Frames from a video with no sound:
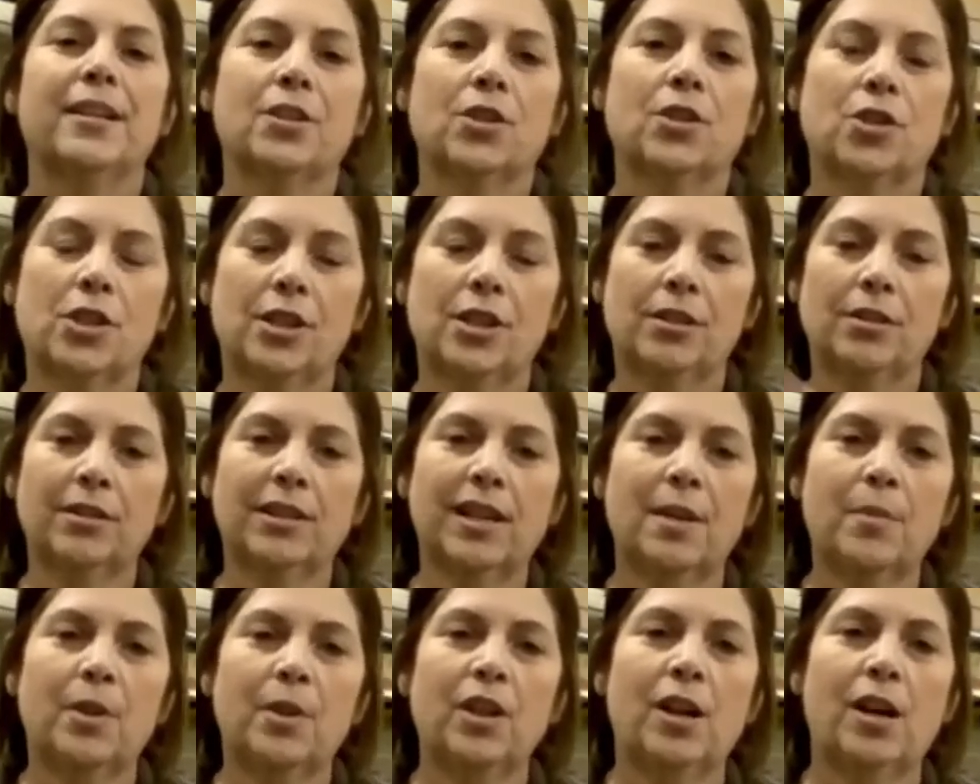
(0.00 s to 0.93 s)
She'll
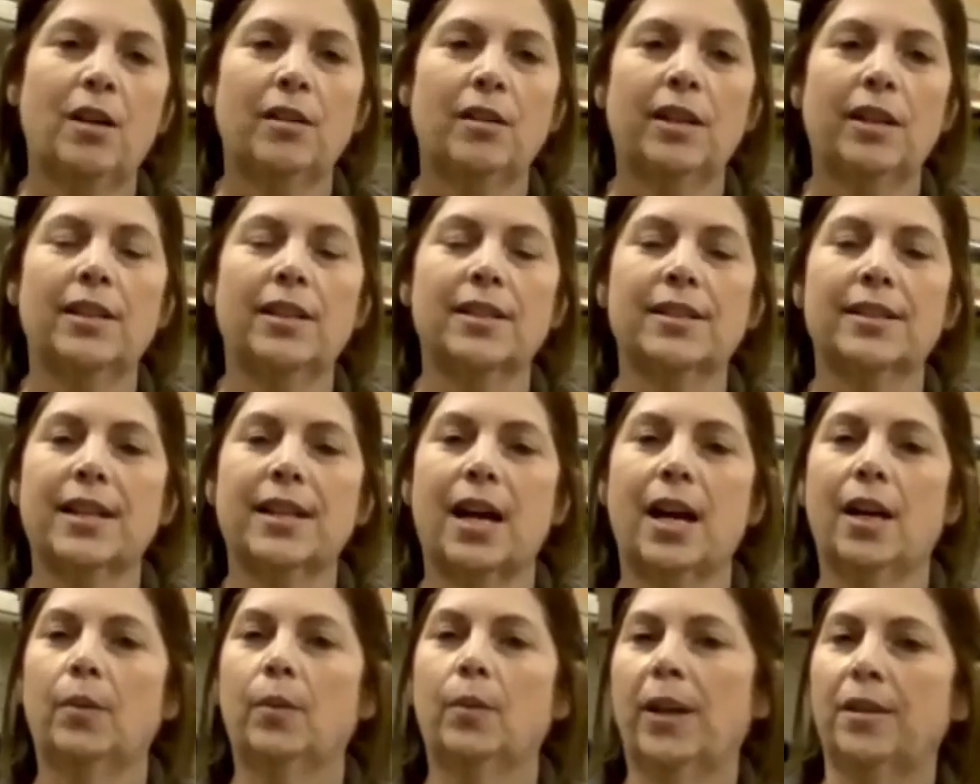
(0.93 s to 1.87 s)
come along and
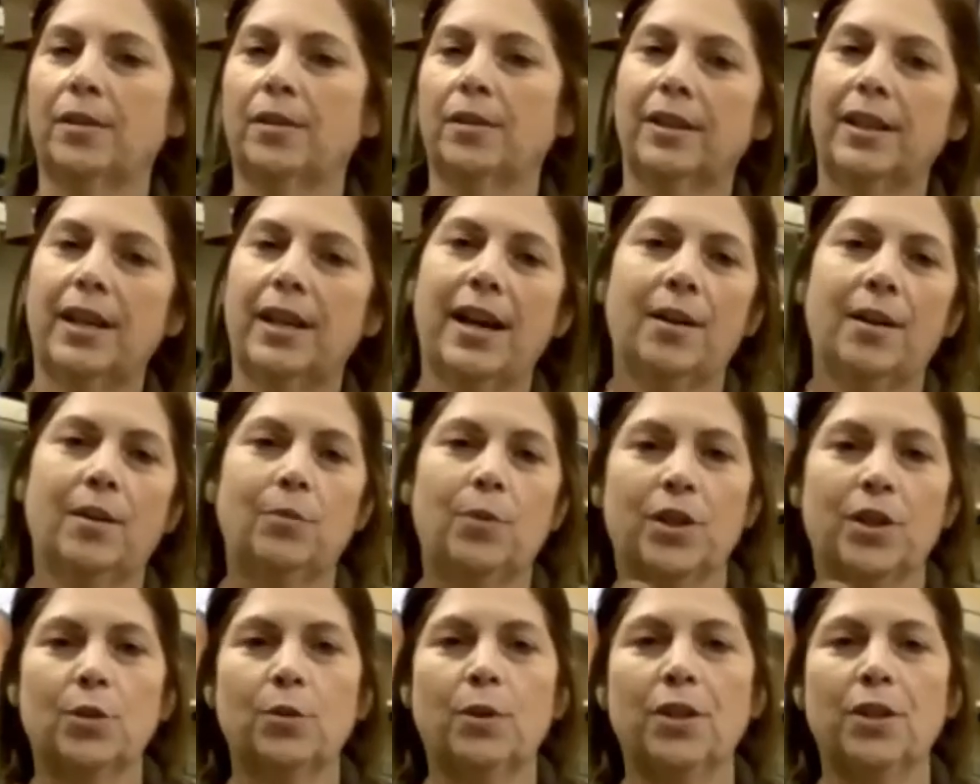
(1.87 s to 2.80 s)
decide whether, yeah,
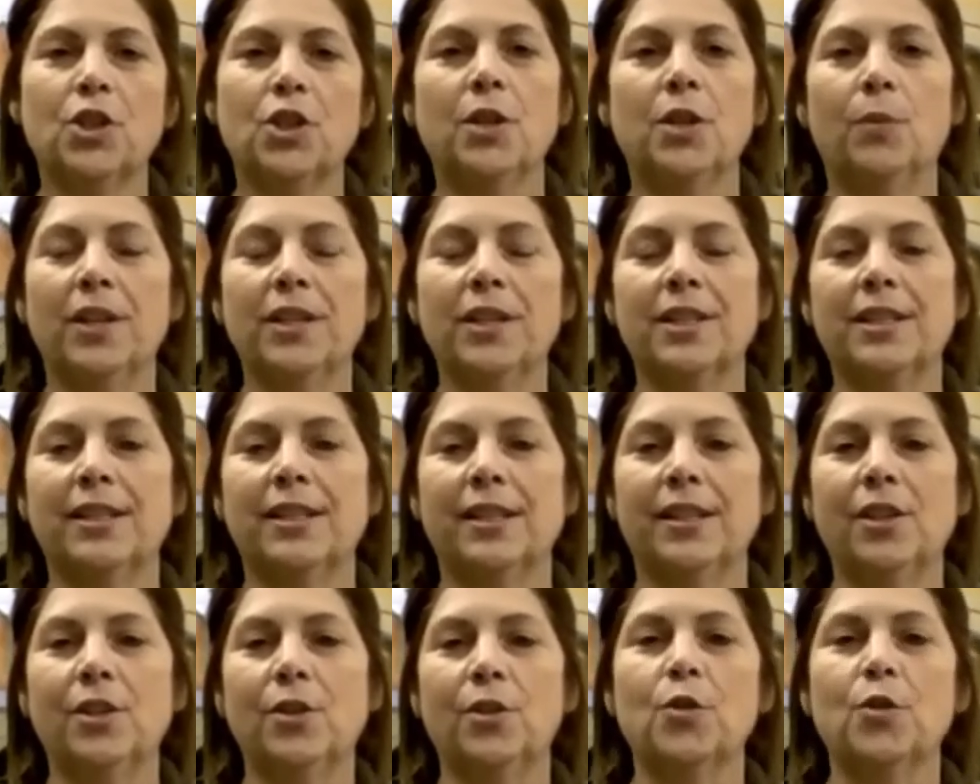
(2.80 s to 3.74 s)
which one she wants to
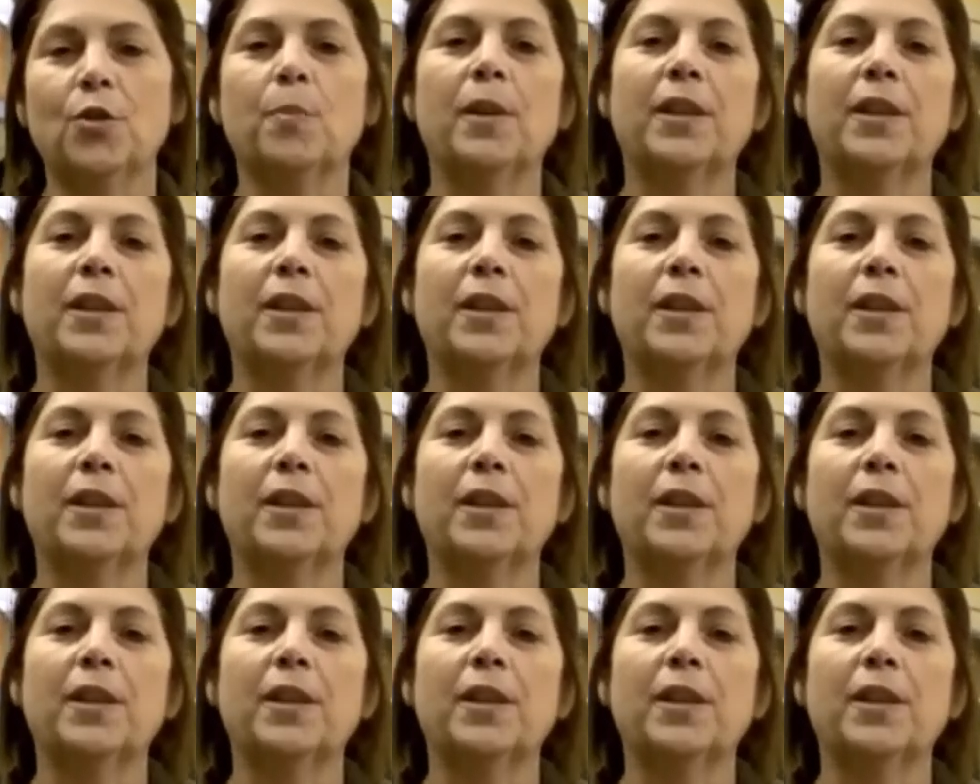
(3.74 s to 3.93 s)
use.